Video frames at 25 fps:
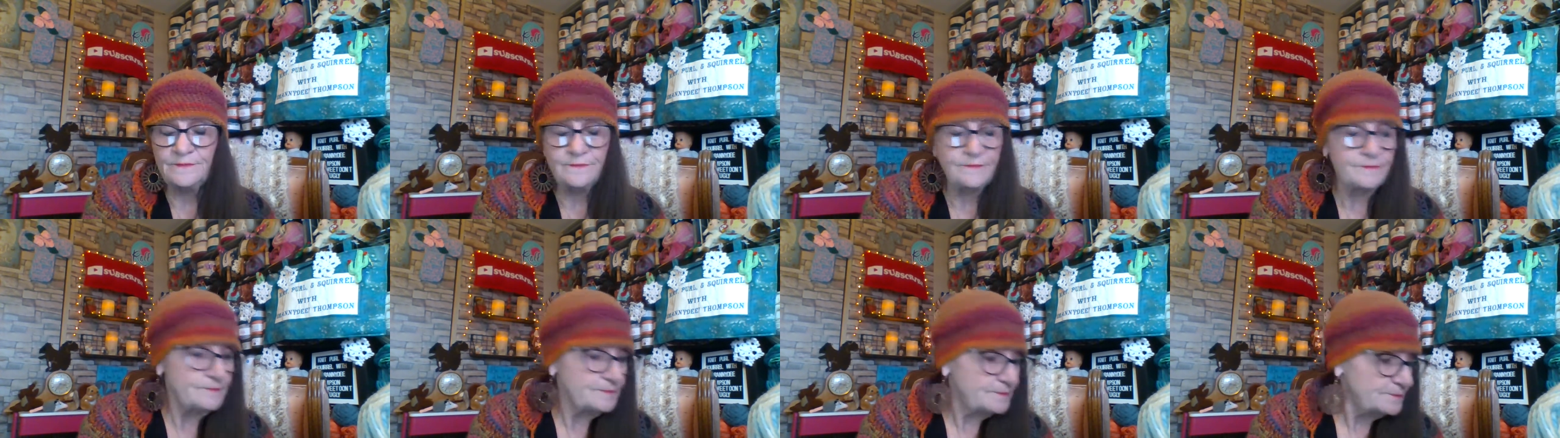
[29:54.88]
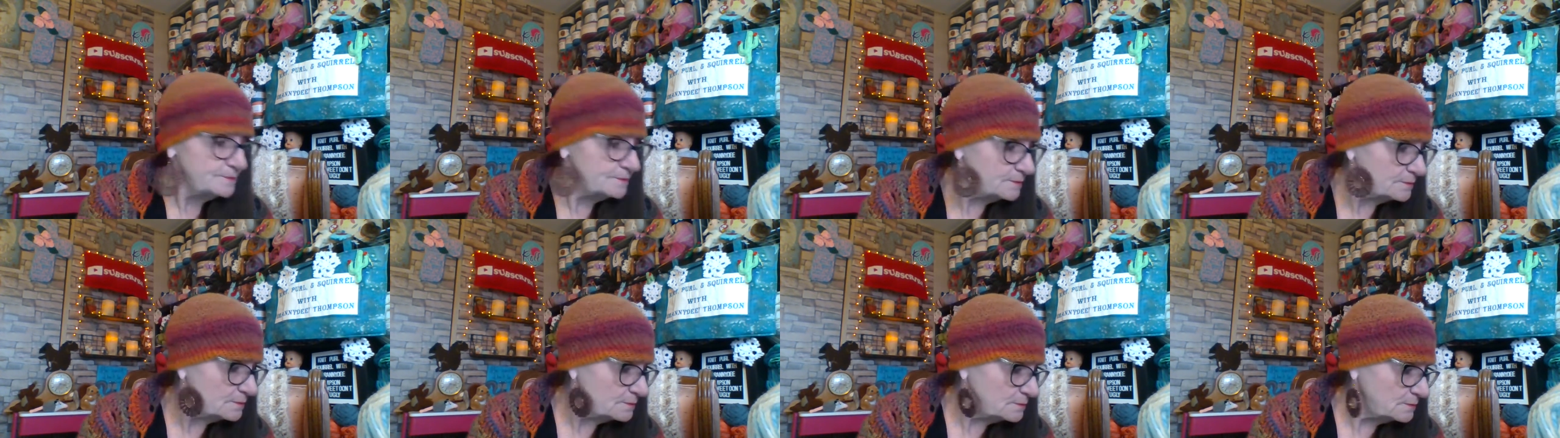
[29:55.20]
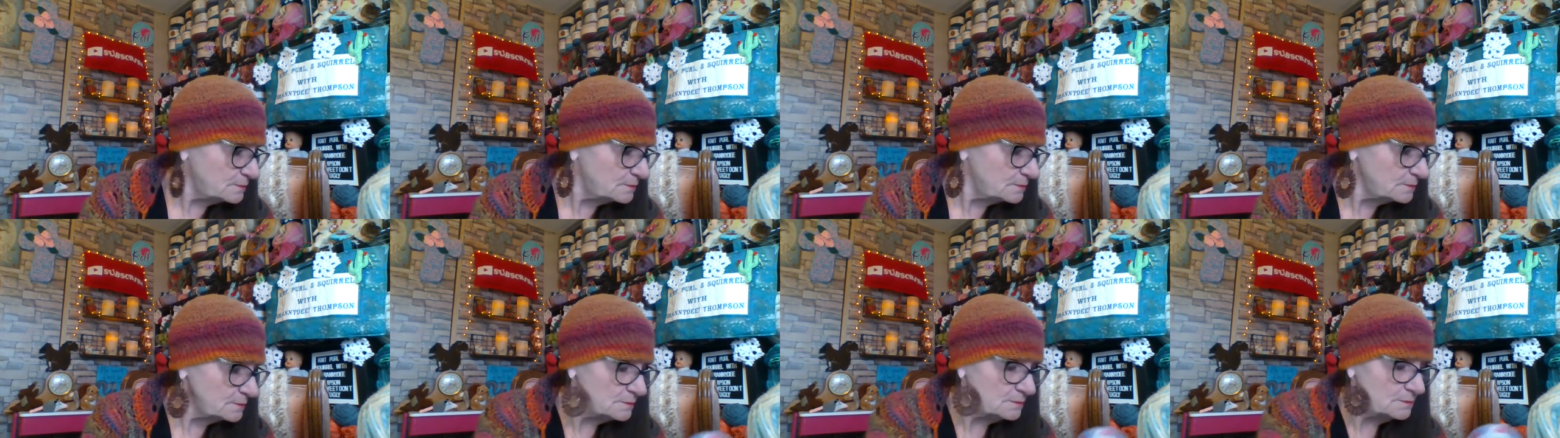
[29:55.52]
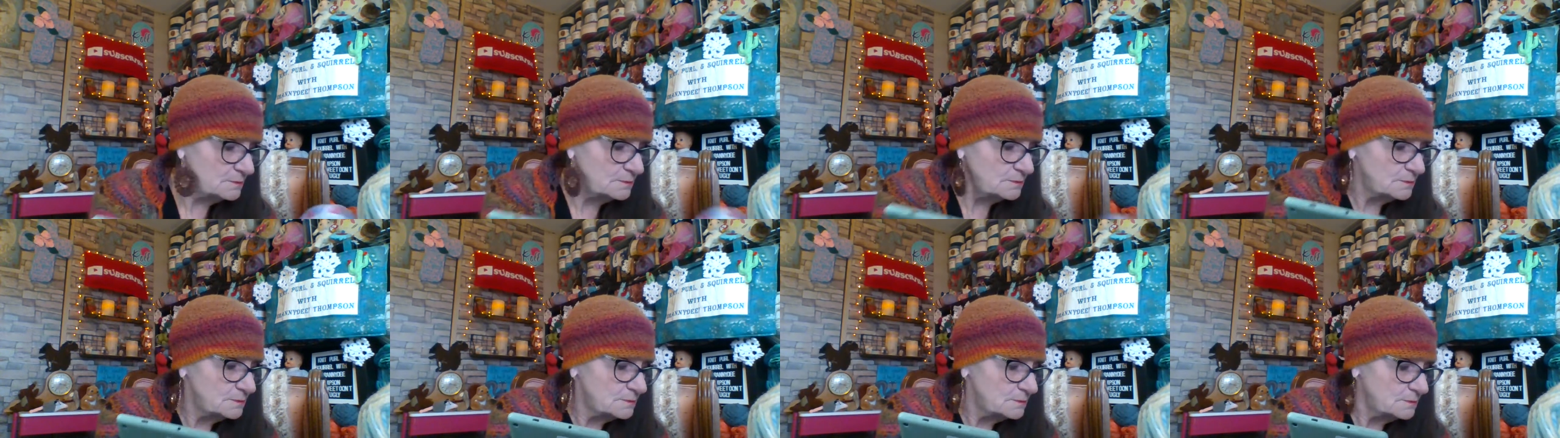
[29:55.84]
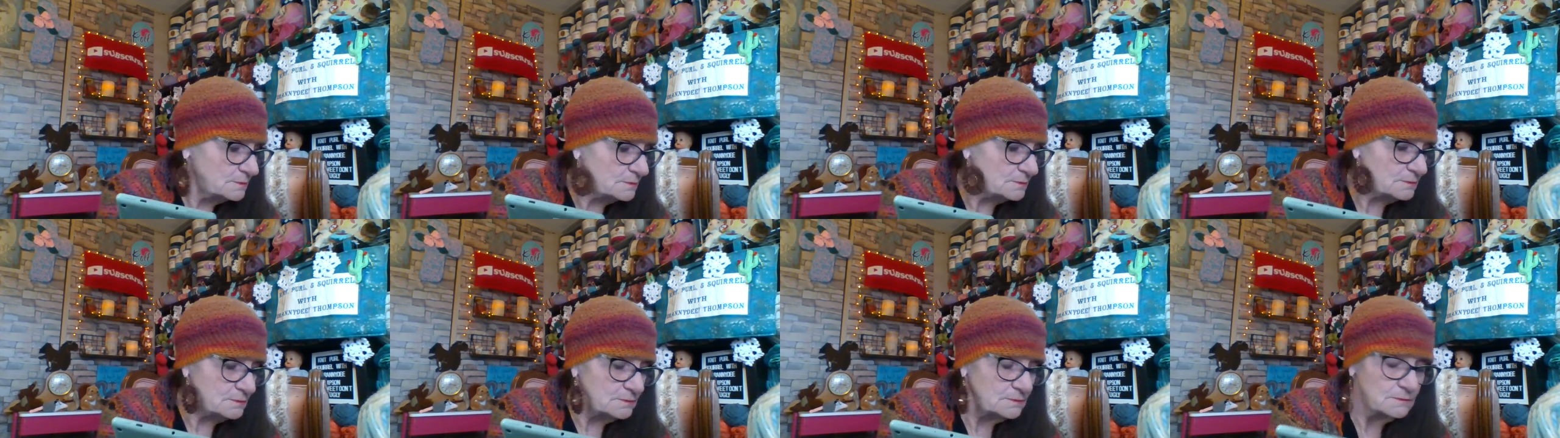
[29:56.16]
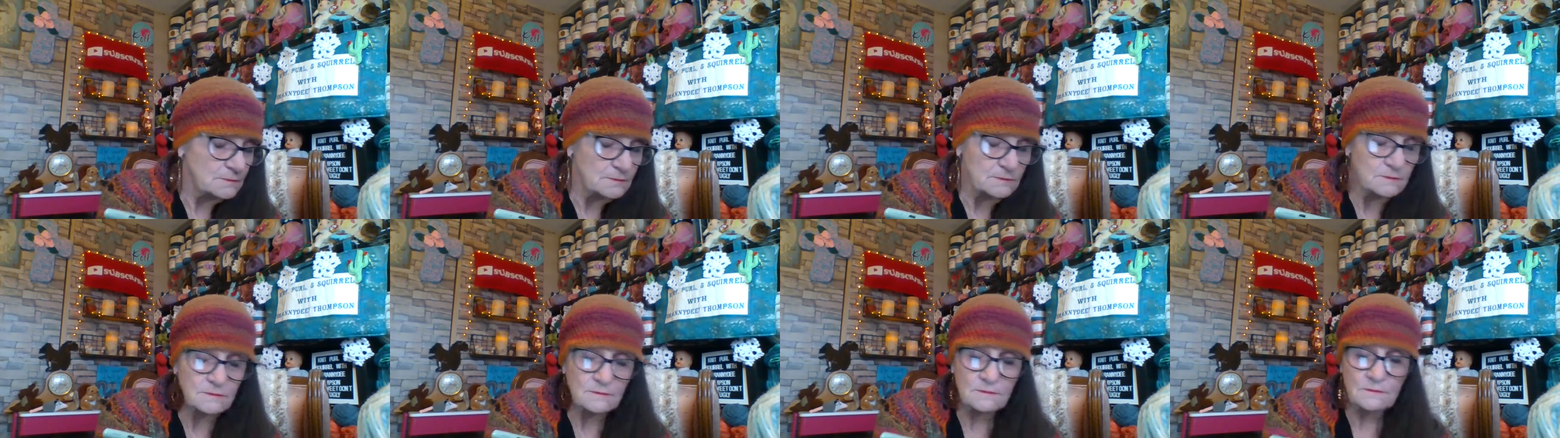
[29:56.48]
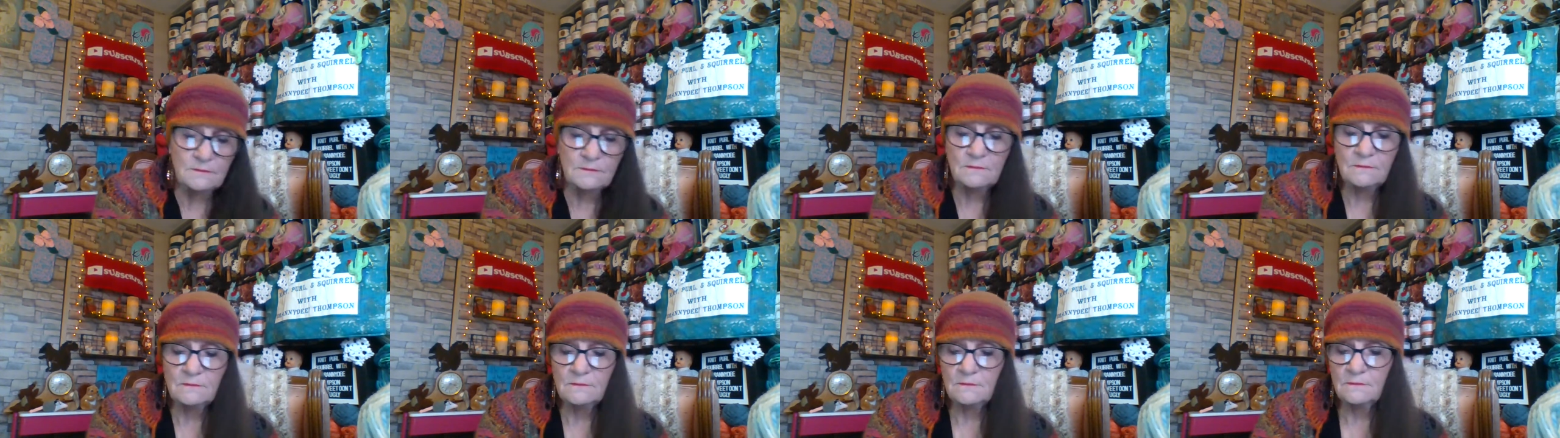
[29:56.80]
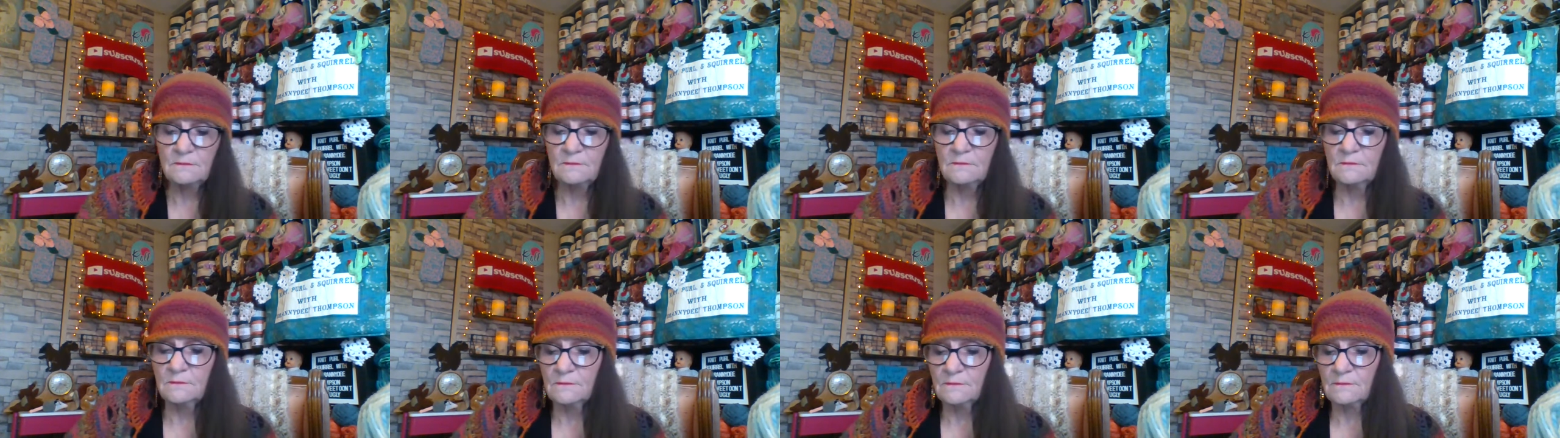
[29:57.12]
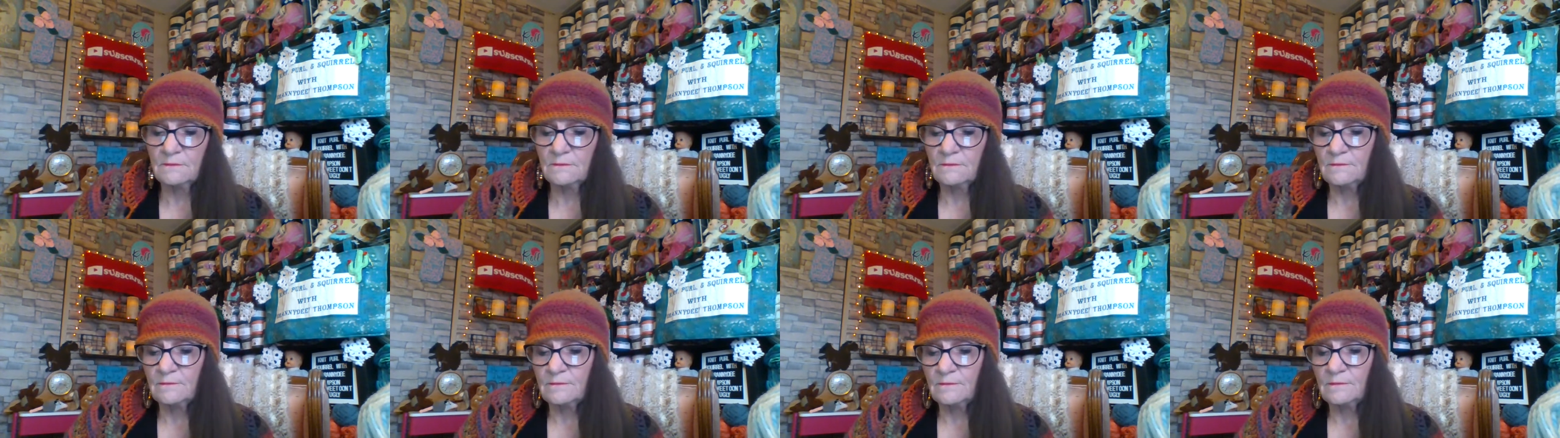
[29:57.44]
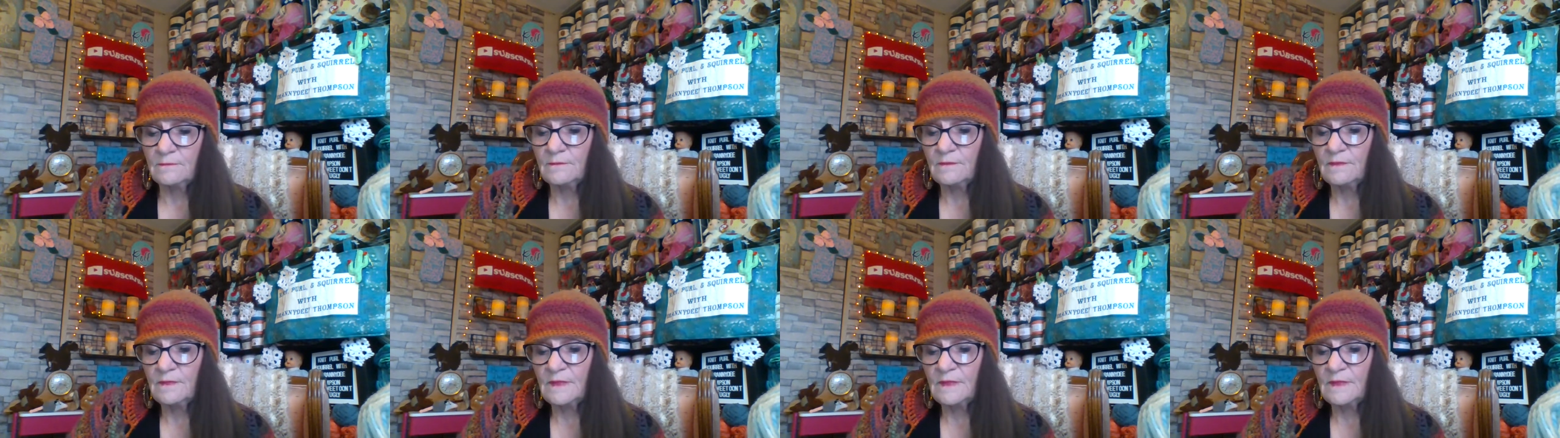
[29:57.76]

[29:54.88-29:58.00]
(no one is talking)